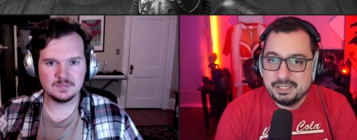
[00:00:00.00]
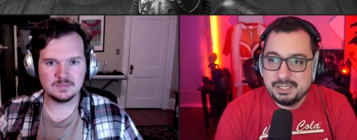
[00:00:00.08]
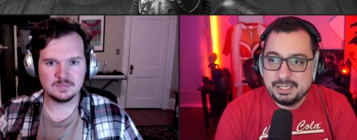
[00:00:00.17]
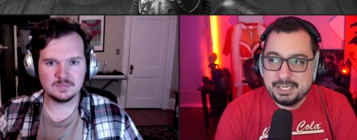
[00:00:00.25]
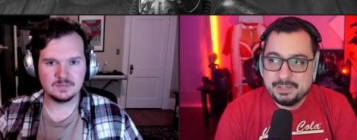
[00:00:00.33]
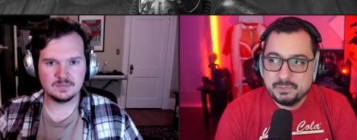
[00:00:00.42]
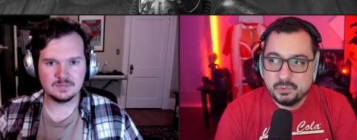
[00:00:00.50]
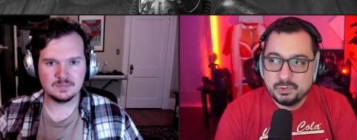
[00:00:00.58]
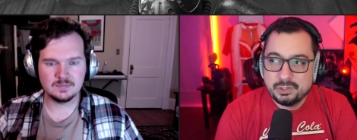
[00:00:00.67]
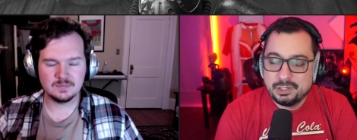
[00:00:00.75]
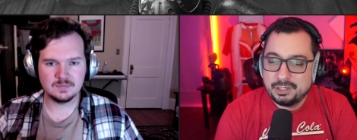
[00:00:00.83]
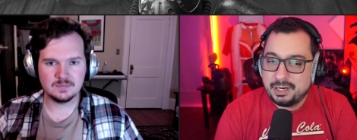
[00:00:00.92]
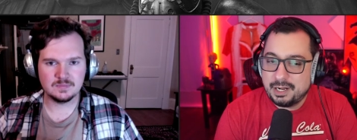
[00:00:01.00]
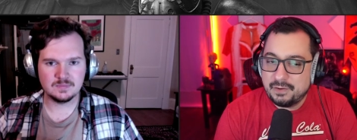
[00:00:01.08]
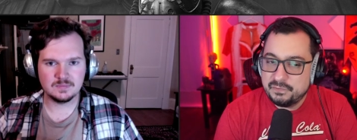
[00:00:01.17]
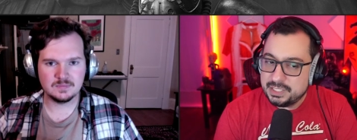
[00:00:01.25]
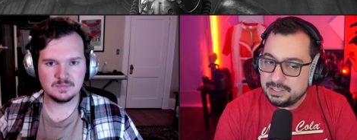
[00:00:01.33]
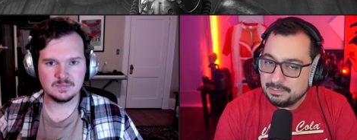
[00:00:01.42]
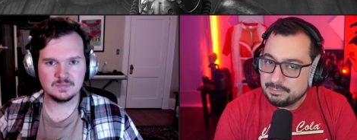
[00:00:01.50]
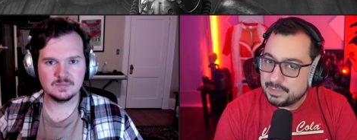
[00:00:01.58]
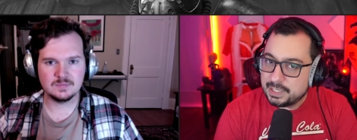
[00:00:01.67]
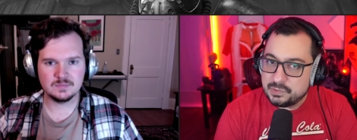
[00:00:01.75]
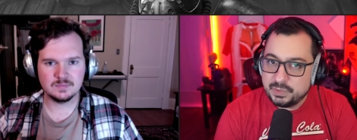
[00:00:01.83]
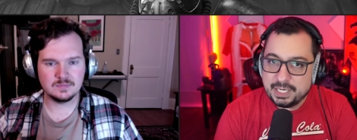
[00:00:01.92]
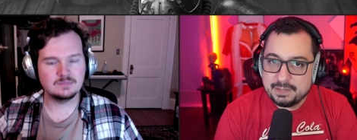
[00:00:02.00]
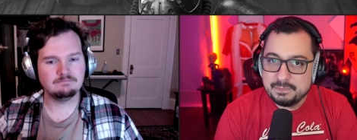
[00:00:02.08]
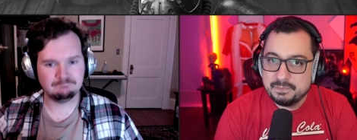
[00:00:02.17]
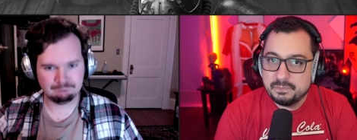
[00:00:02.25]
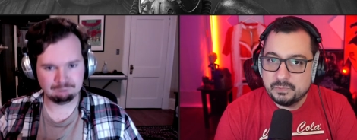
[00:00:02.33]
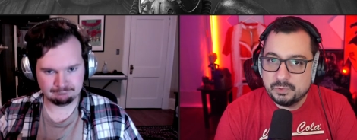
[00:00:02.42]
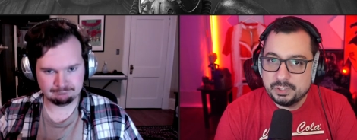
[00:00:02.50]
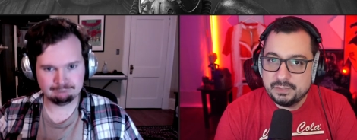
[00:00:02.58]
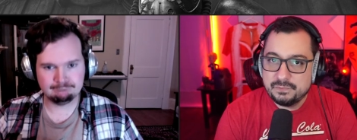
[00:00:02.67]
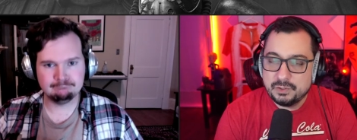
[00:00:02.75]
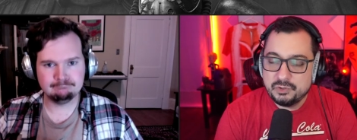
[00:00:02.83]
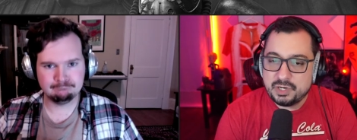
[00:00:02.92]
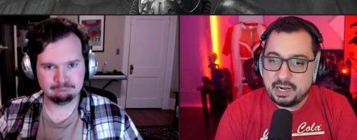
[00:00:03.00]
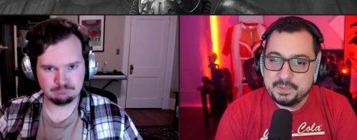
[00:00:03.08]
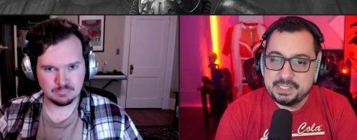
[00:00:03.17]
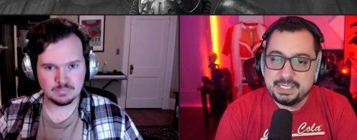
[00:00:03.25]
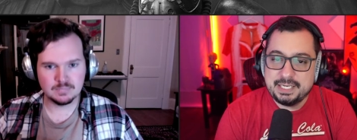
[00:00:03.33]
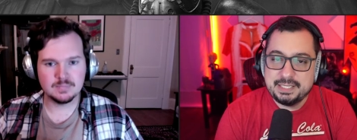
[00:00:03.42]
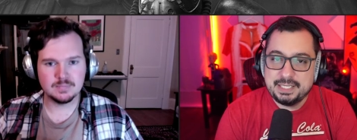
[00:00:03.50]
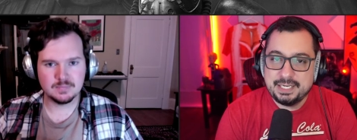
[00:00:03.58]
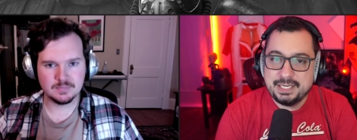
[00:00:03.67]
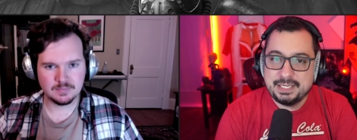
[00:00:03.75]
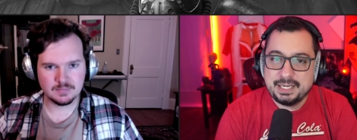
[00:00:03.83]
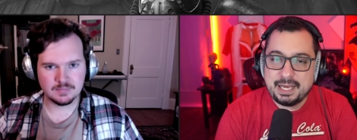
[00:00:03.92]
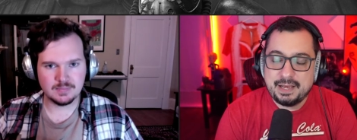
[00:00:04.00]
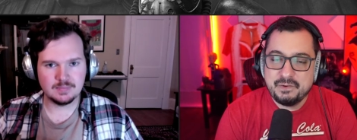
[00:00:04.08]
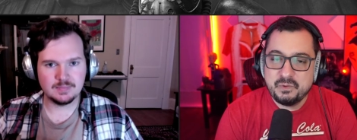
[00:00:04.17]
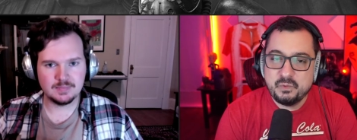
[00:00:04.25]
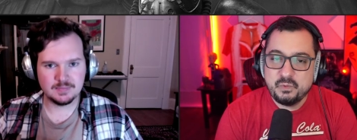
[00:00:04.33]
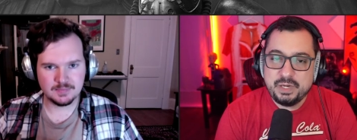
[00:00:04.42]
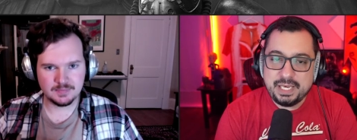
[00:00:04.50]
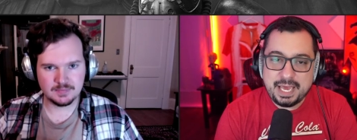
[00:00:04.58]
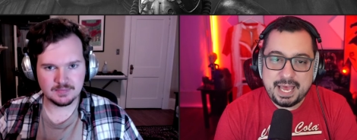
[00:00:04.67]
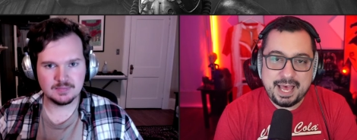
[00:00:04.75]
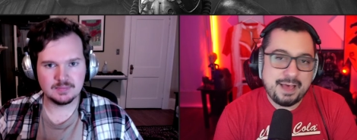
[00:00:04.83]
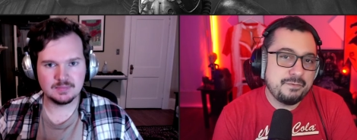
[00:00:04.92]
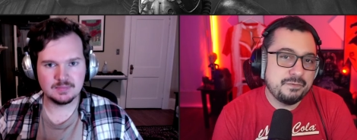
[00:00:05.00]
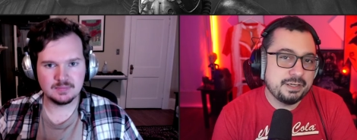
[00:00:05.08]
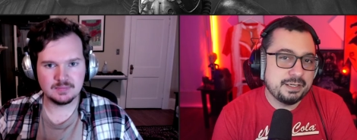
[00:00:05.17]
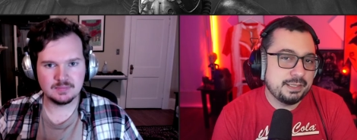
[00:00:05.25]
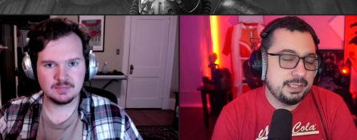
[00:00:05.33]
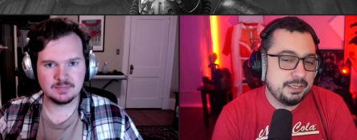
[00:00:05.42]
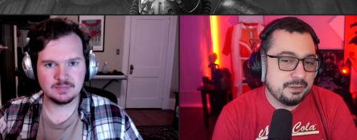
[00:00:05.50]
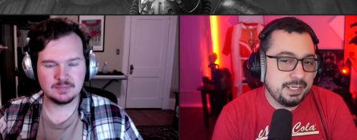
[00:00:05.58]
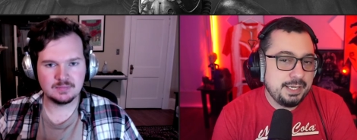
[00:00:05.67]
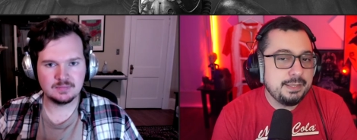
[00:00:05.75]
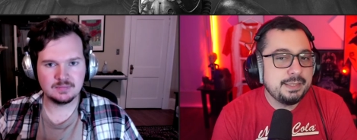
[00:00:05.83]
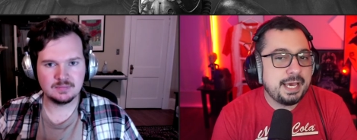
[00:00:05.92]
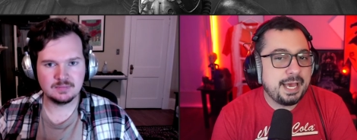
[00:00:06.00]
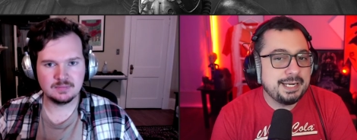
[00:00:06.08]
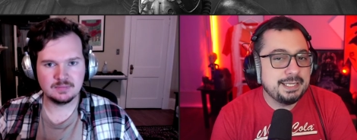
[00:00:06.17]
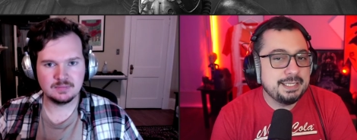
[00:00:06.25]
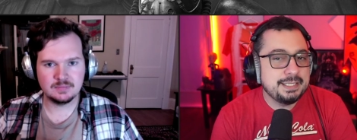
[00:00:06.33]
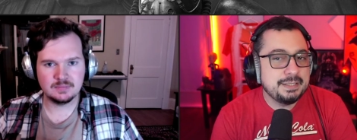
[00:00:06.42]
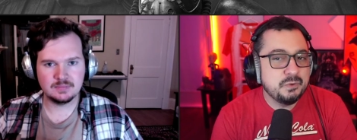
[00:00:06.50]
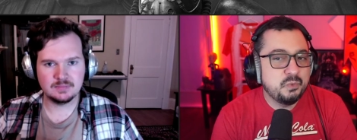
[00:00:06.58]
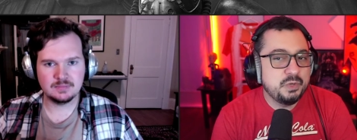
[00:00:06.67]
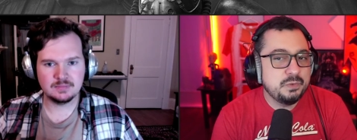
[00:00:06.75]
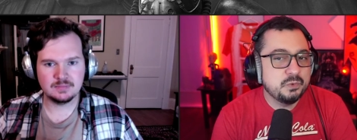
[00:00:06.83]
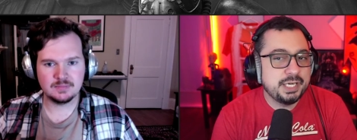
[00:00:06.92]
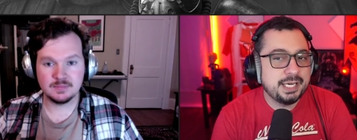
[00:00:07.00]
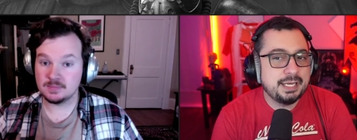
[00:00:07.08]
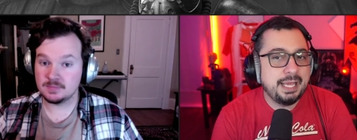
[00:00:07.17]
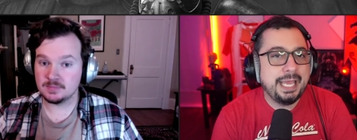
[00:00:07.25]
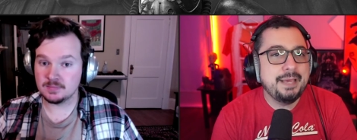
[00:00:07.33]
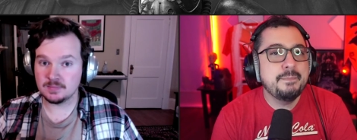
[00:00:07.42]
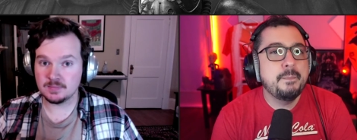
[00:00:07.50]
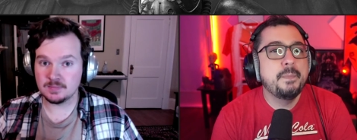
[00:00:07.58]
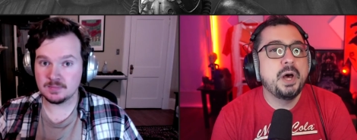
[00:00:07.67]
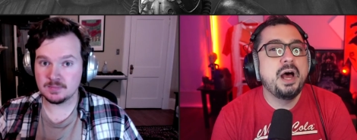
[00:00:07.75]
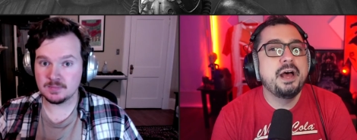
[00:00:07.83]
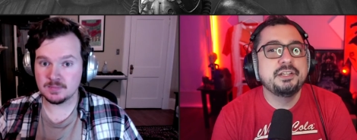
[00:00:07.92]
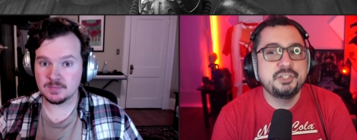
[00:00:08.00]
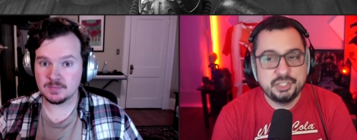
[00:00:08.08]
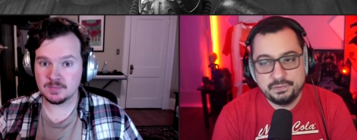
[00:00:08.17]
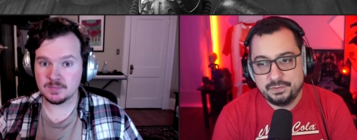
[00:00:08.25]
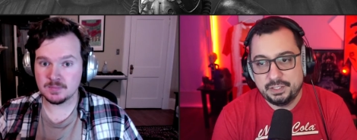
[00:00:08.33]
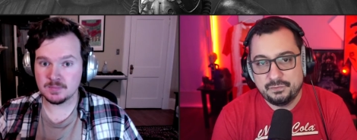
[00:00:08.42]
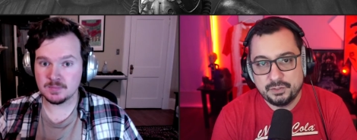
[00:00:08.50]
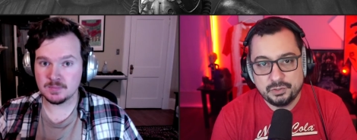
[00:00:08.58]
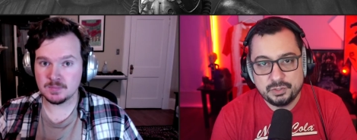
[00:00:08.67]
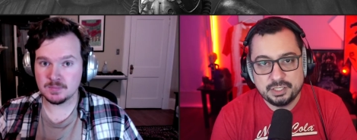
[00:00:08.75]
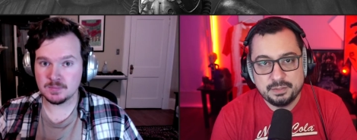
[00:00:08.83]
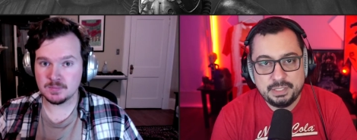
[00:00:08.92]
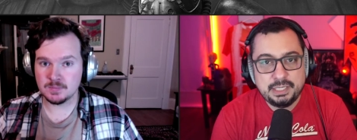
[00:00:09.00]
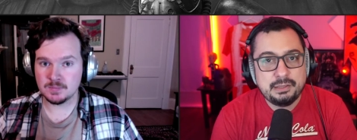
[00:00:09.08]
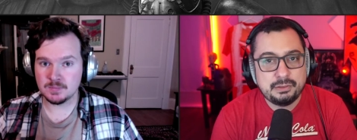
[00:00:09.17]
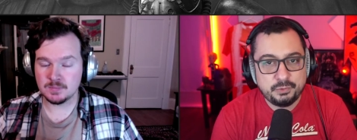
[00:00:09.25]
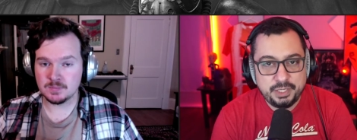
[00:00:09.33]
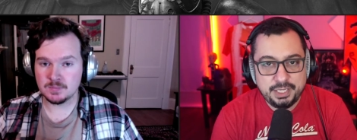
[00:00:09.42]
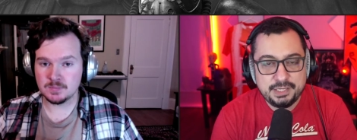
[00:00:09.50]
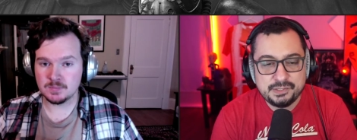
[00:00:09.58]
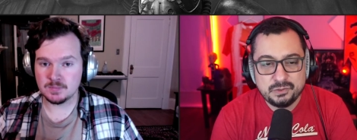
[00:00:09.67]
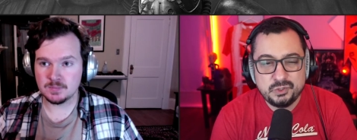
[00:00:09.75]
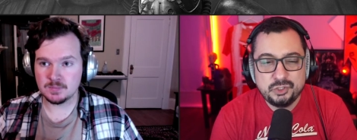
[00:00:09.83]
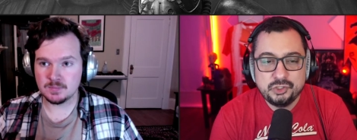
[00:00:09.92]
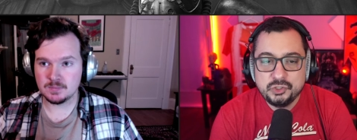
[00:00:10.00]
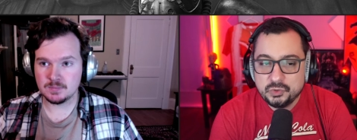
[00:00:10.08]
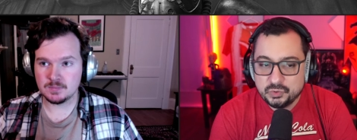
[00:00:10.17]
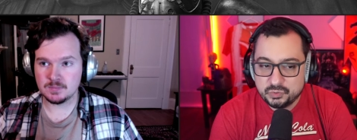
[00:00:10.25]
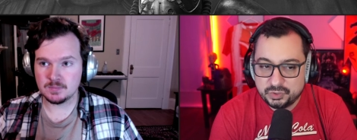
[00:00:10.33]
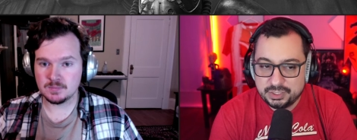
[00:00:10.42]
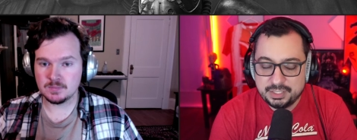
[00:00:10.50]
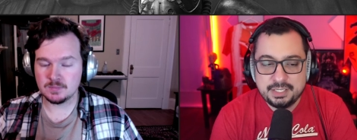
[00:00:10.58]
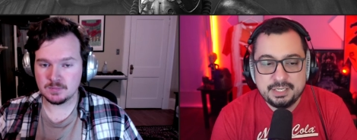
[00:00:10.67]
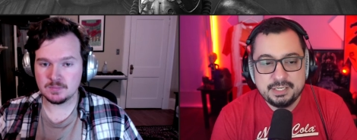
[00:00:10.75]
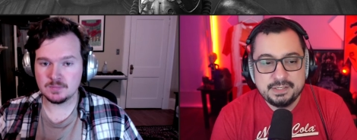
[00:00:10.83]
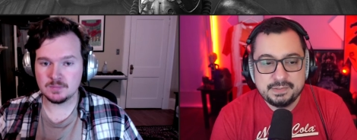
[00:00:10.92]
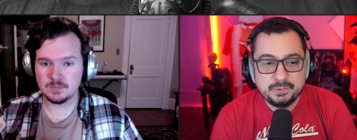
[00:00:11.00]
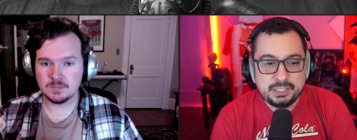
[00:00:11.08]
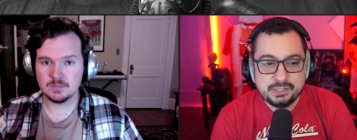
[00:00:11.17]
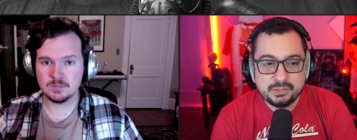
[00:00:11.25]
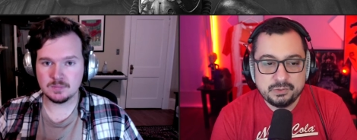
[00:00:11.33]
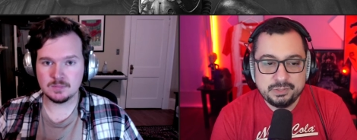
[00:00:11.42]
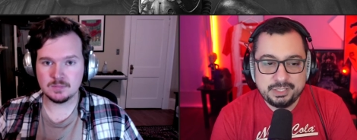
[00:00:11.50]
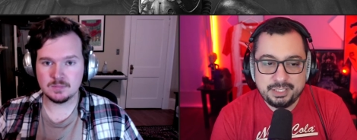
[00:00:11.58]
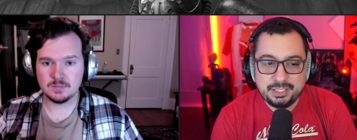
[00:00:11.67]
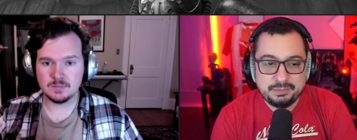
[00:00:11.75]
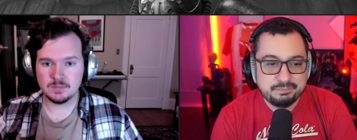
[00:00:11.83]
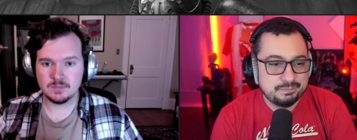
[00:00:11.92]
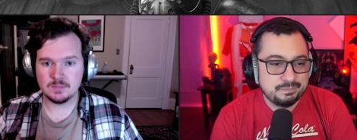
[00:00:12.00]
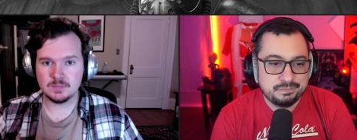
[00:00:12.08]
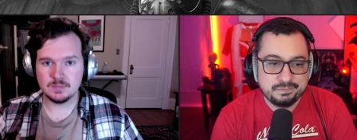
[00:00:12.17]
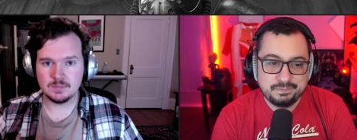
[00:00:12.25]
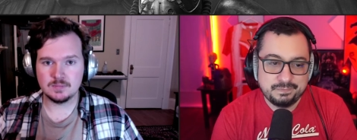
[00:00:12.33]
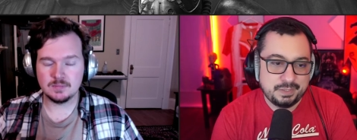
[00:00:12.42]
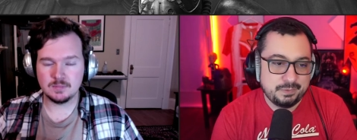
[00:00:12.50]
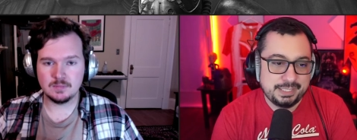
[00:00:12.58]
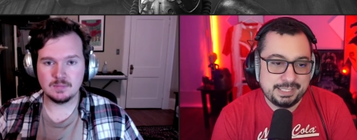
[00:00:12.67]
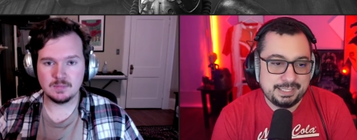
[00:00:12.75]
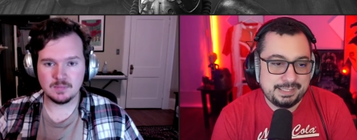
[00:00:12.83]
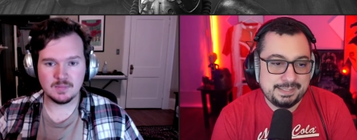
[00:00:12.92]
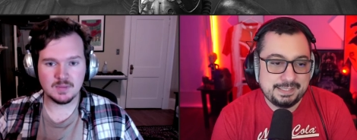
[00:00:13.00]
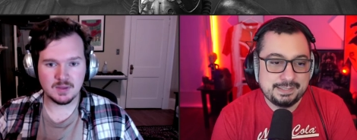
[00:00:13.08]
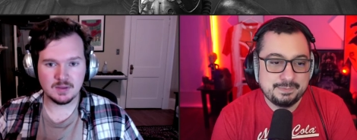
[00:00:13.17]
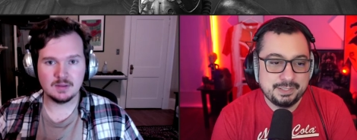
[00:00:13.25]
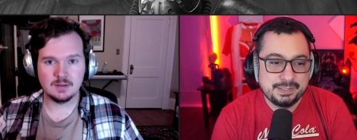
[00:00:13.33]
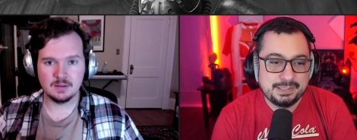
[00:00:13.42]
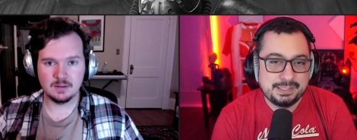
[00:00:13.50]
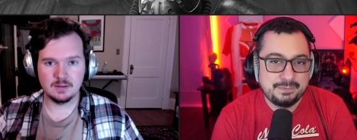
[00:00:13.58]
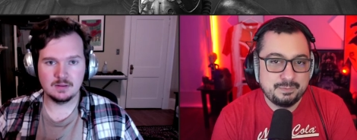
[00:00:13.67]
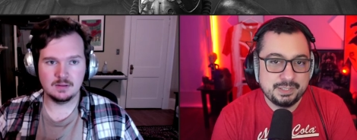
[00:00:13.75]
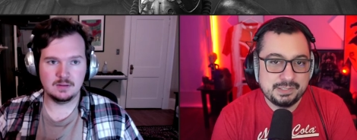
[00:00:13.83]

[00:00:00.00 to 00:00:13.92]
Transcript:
Speaker 1: and more often as we get more info drops. And then uh, we have a theory that we will get a bunch of info come E3, so June, which is only uh, what is that six months seven months